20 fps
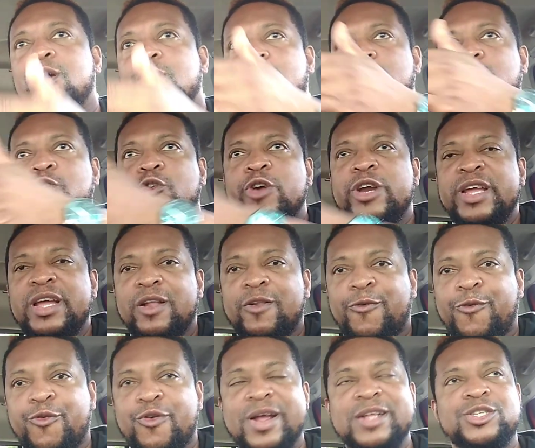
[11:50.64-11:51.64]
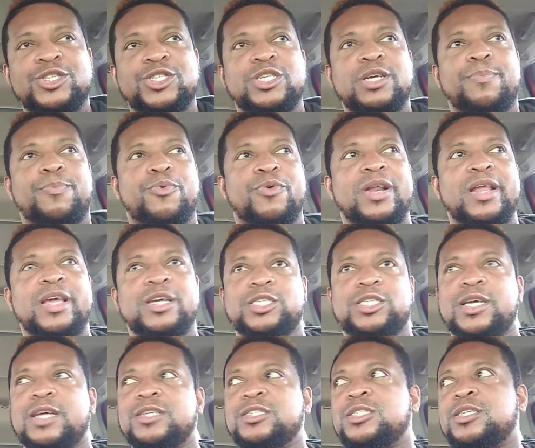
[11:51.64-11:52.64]
real friendship
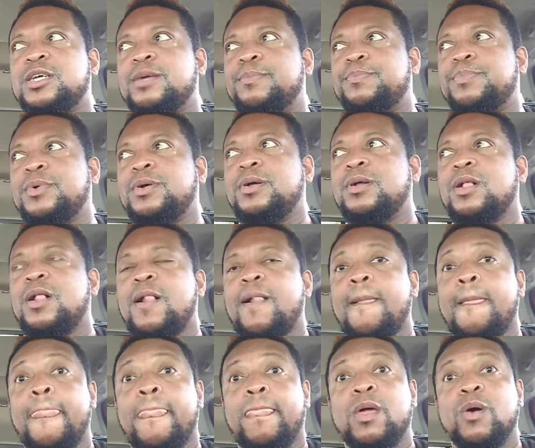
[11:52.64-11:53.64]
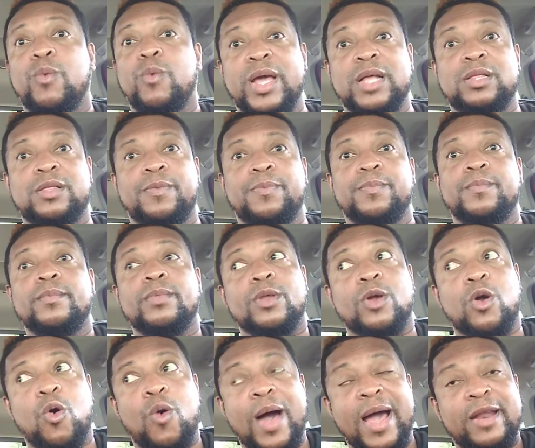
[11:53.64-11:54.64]
relationship with
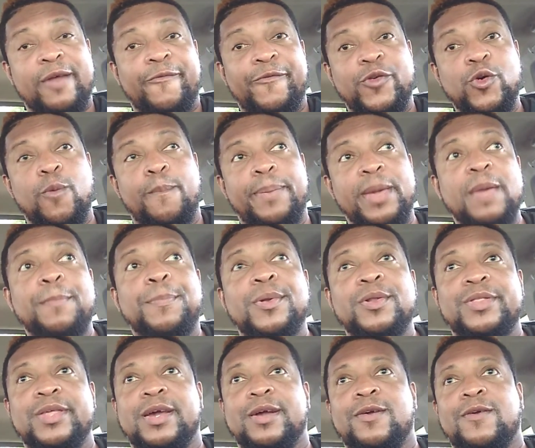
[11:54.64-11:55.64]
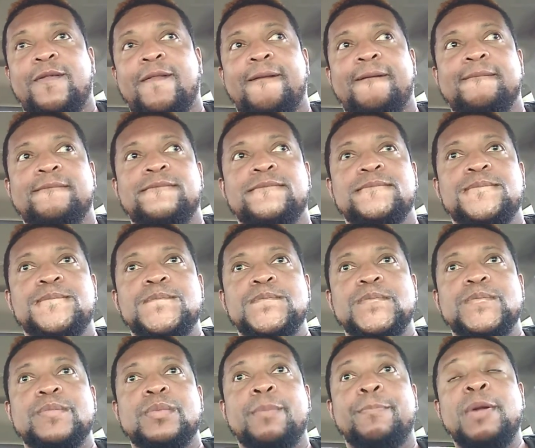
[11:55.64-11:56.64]
quite a few people there.
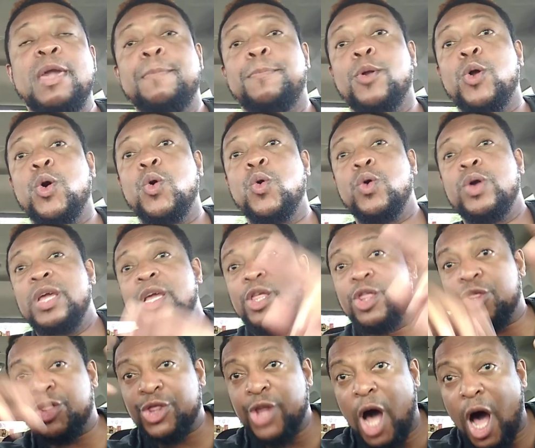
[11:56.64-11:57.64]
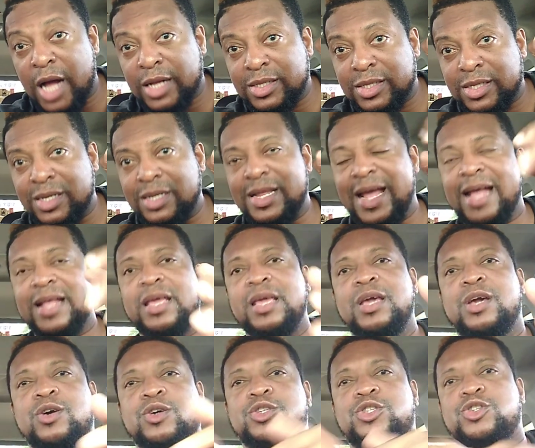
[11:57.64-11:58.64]
People who he thought that he
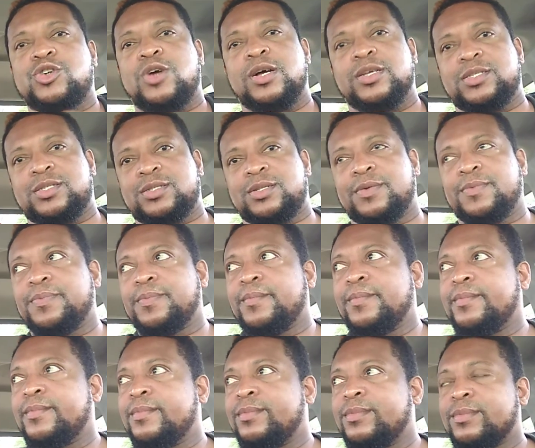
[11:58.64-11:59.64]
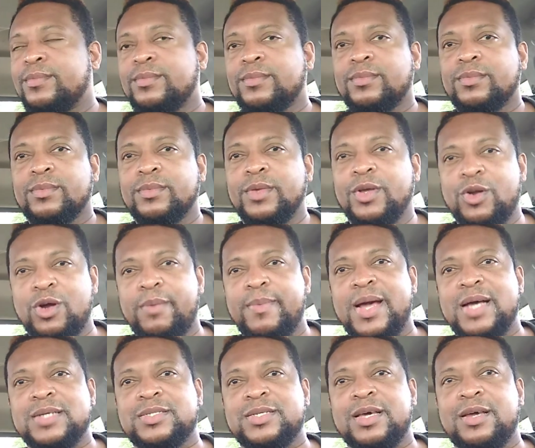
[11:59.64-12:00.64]
could trust. You know what
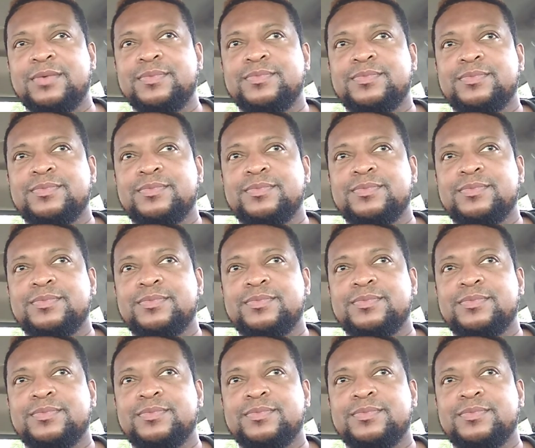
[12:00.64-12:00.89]
I'm saying?